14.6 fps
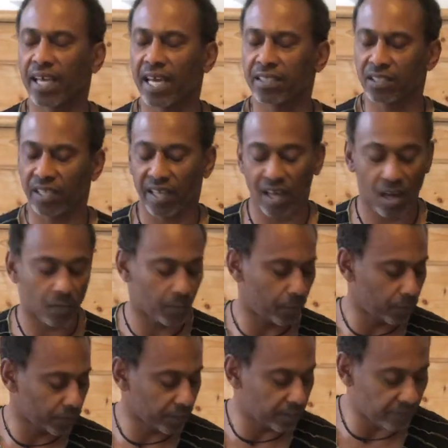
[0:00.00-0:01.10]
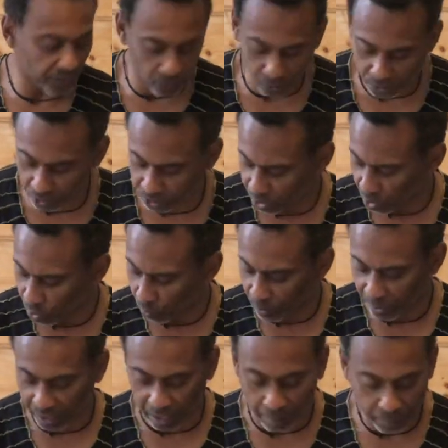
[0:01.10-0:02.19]
cat to cow. We're going to focus on
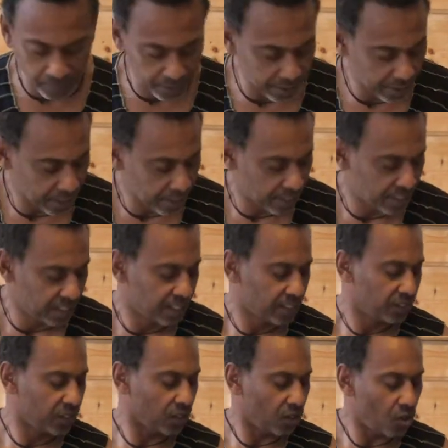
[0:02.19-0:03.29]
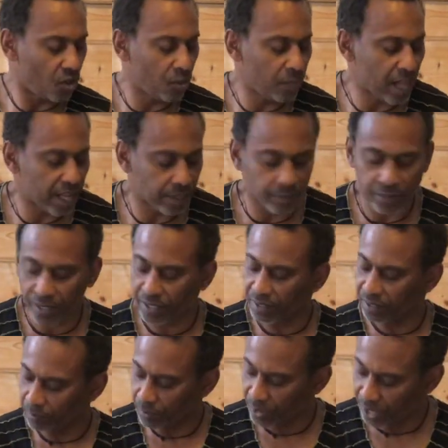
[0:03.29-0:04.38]
opening up the gallbladder
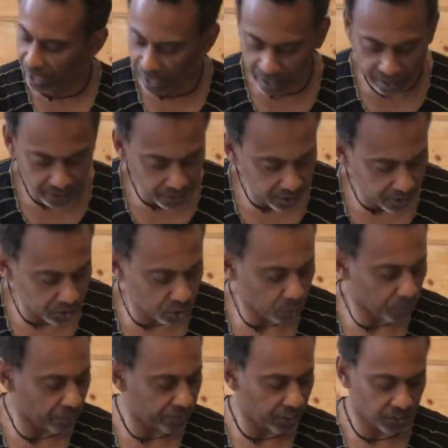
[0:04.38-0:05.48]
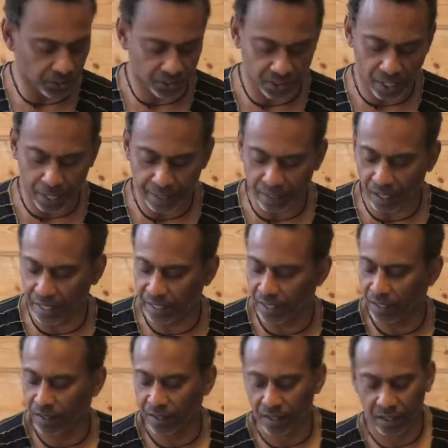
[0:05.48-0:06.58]
meridian, the superficial sideline here.